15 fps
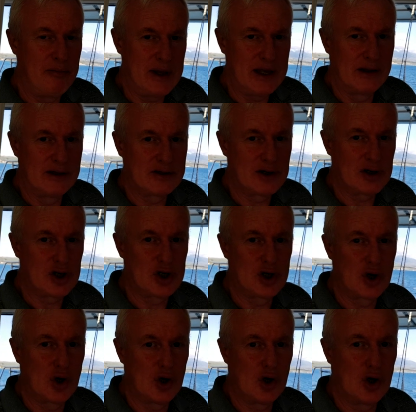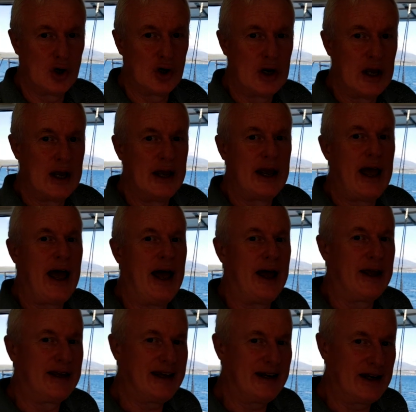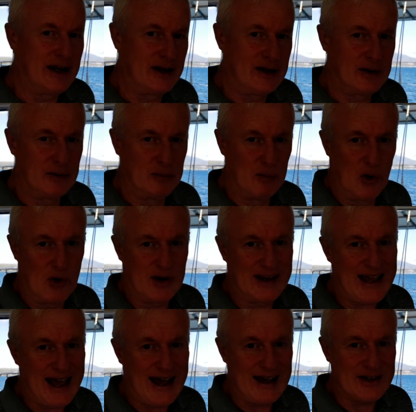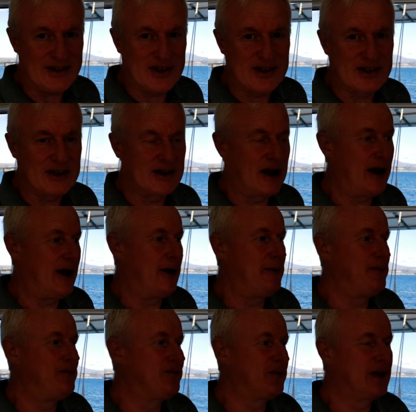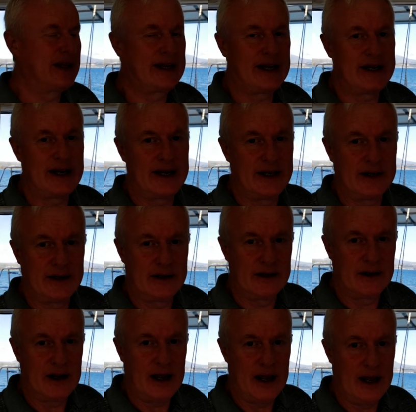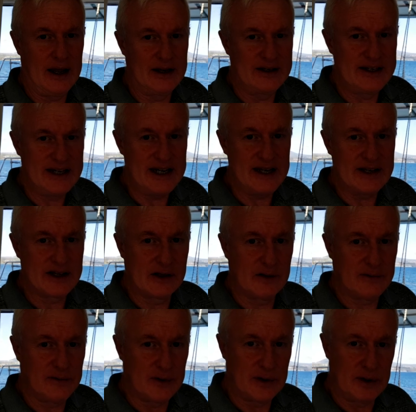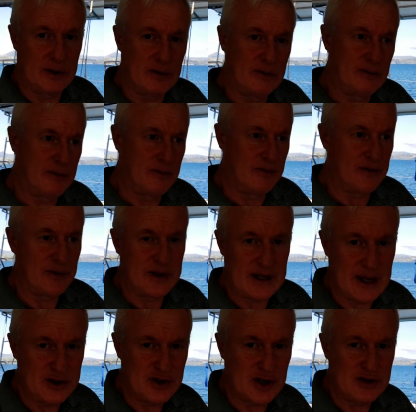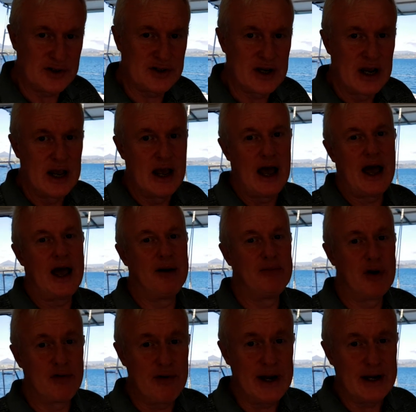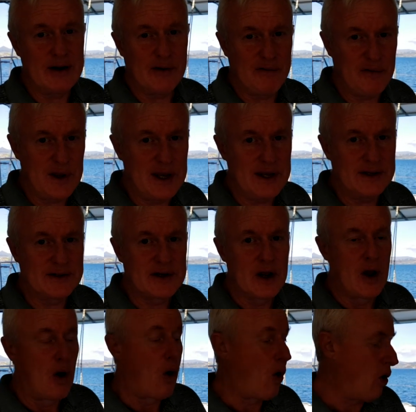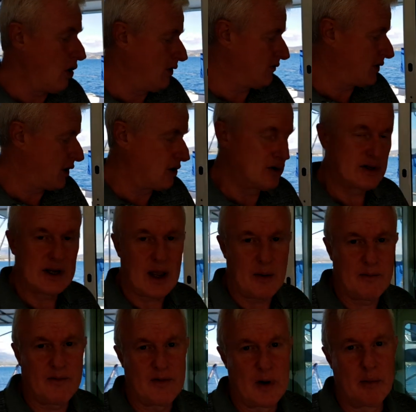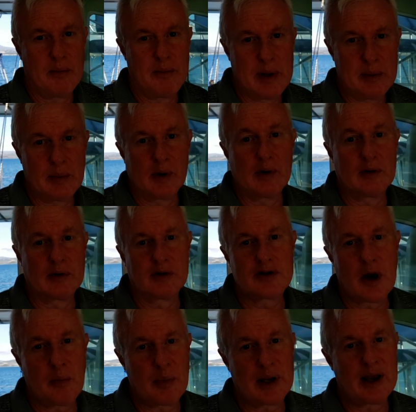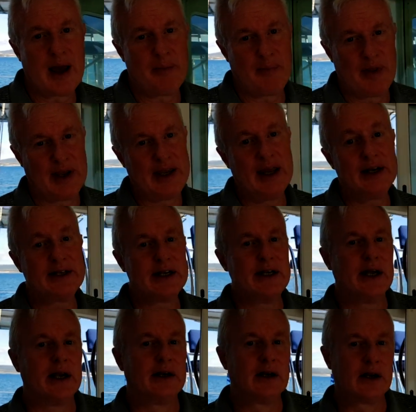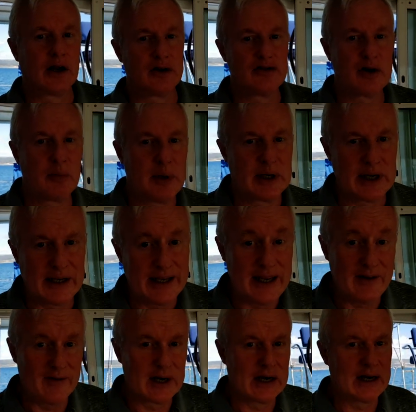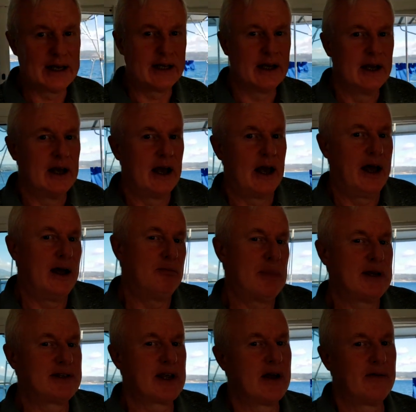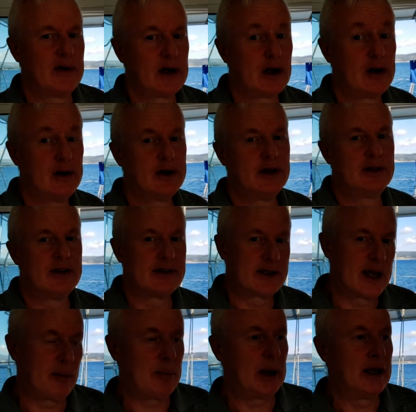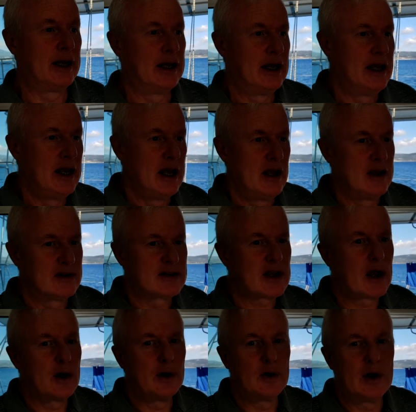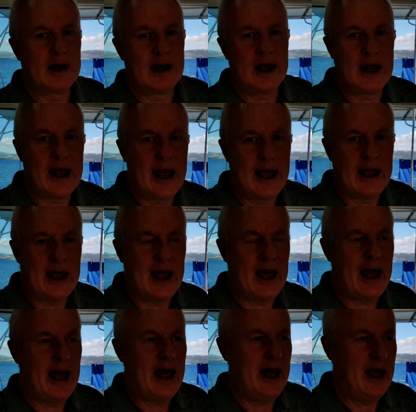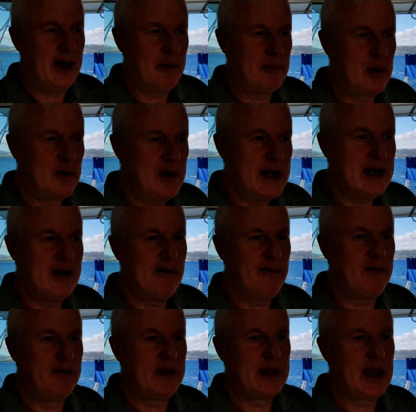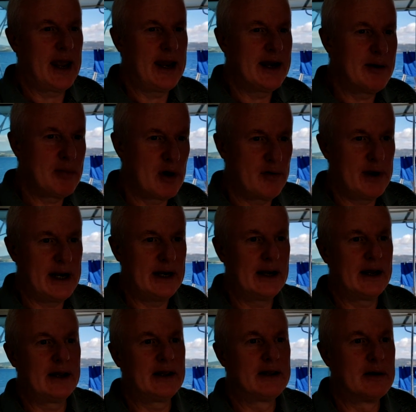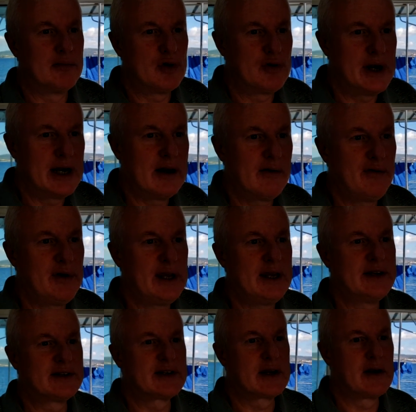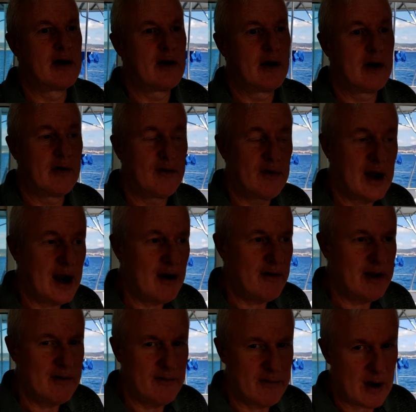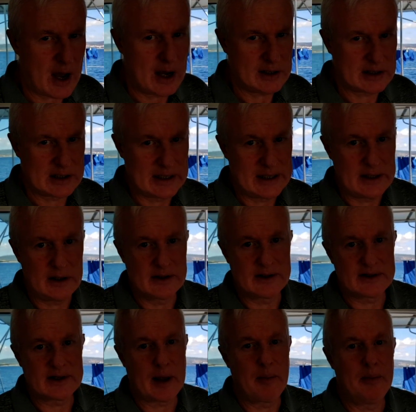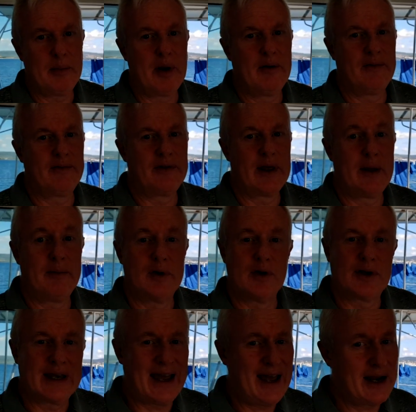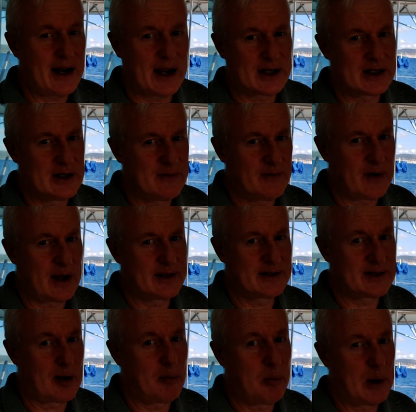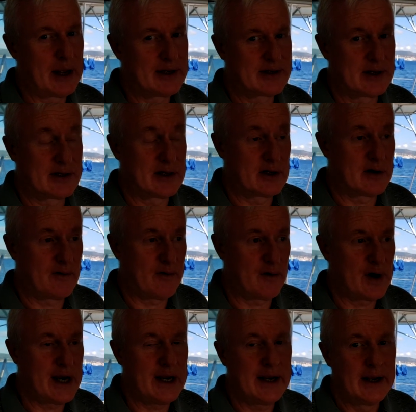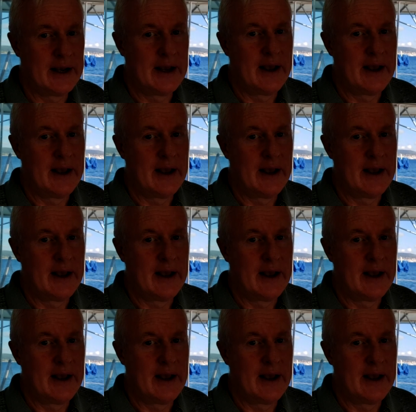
meals ashore, uh, getting more gas, um, getting uh, diesel for the for the engines, uh, marina fees. All of those come from people topping up the kitty and contributing evenly, uh, myself included, the skipper. So uh, marina in a marina, the marina fees vary vastly. Some of them you can actually find some places that are free,